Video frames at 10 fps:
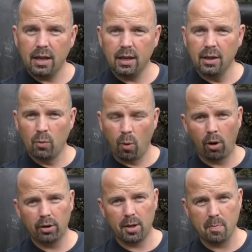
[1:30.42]
in
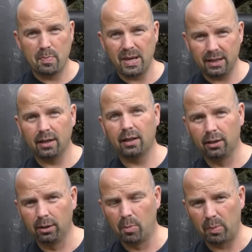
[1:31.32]
one big
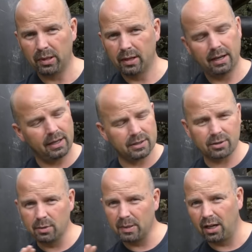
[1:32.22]
lump, and it's
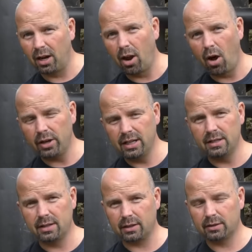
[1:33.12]
going to be a lot
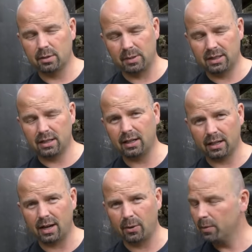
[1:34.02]
easier to be
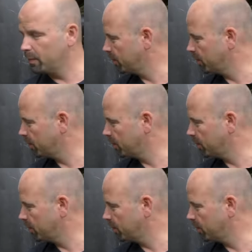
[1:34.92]
taken out.